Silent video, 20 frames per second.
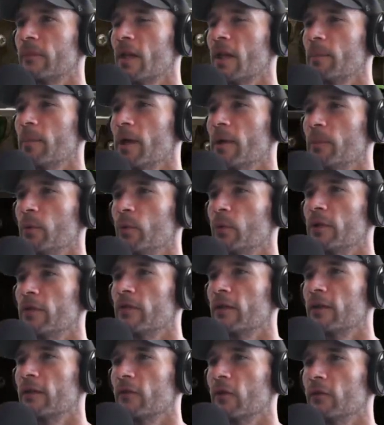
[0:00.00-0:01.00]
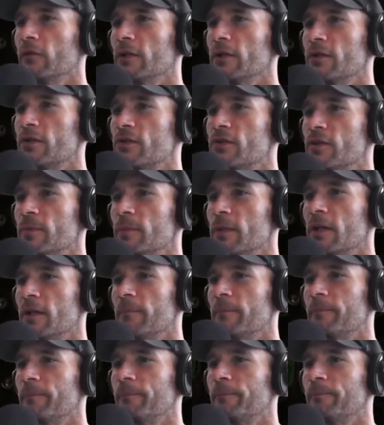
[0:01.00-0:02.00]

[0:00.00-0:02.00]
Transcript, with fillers: Hey, Piper, what do you think of our relationship hey. now? Hmm?